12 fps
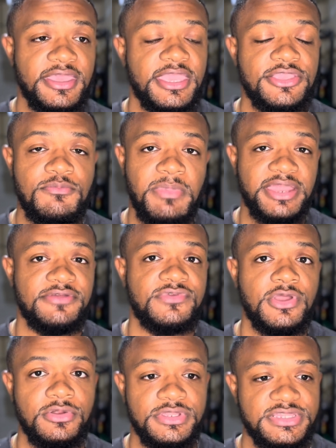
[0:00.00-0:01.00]
And you might have
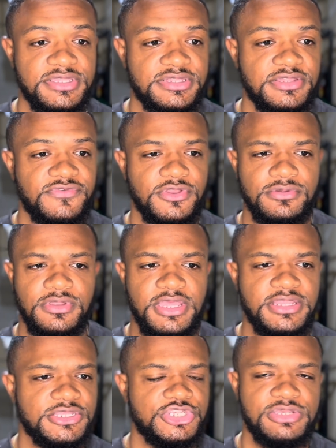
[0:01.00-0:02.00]
noticed this if you're
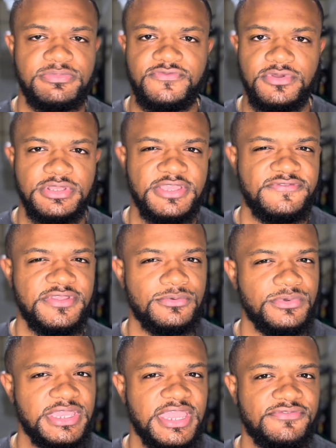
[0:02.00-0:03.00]
in the gym, if you're lifting
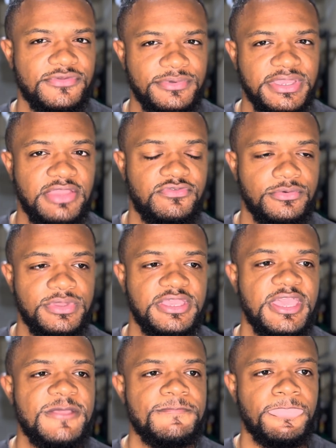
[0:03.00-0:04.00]
week after week after week,